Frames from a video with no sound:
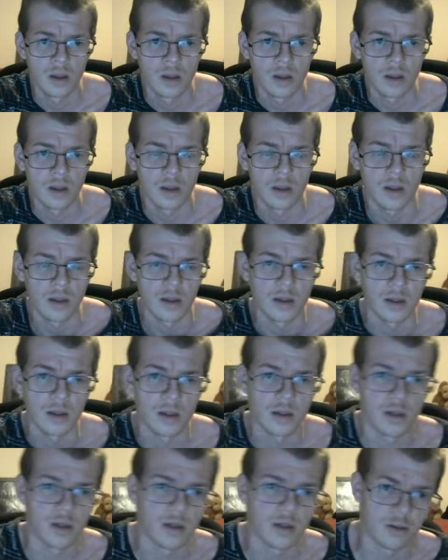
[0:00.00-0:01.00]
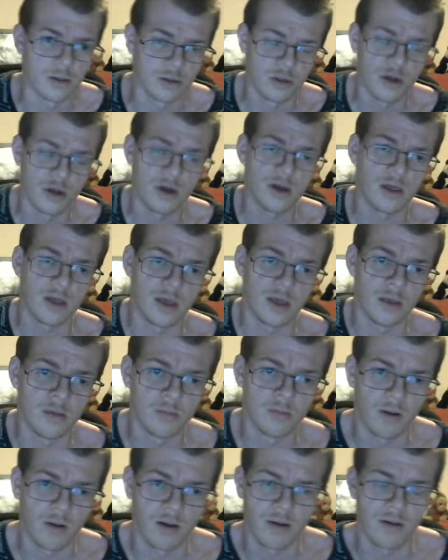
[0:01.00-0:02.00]
Ajayi,
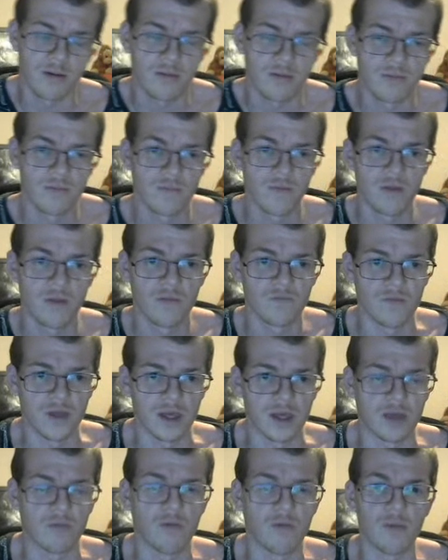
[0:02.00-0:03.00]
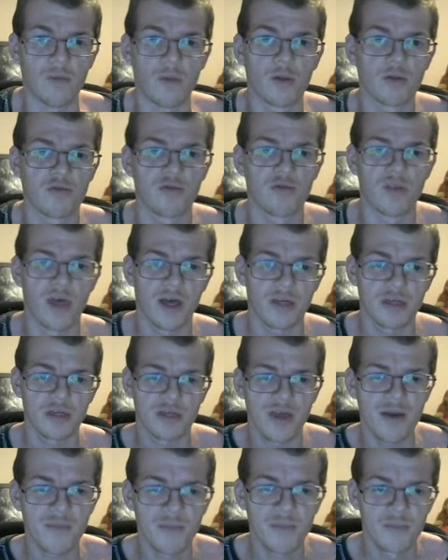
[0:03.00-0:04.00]
right. Thank you very much for that,
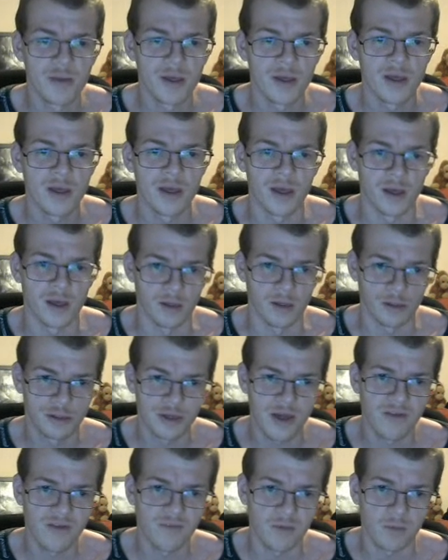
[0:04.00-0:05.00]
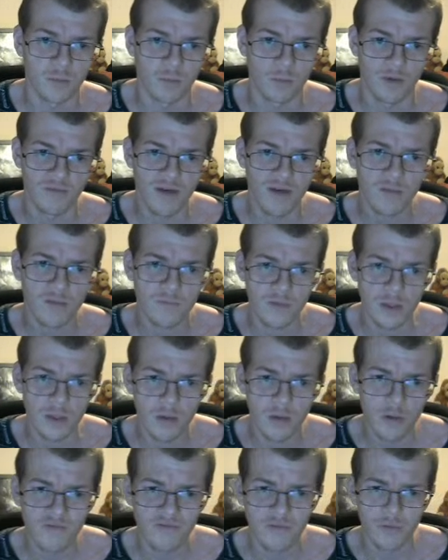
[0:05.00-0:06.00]
Sam. 7. Without the
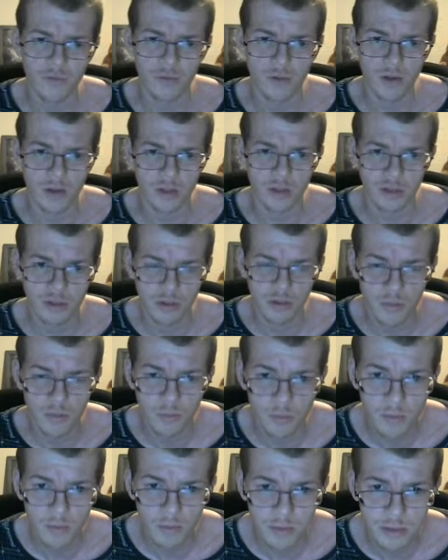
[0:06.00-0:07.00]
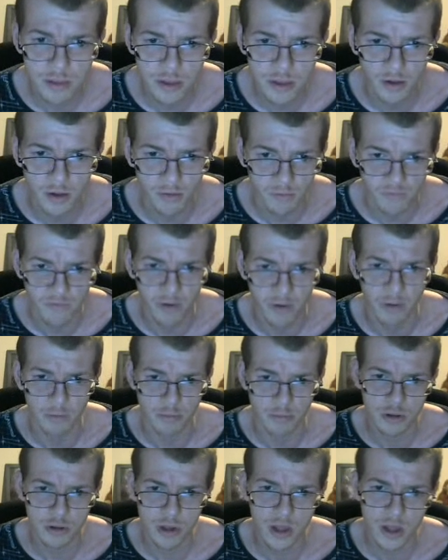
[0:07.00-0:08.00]
youthful exuberance of
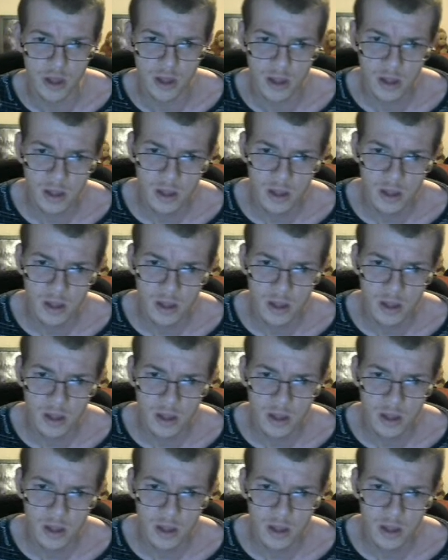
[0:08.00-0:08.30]
O'Shea,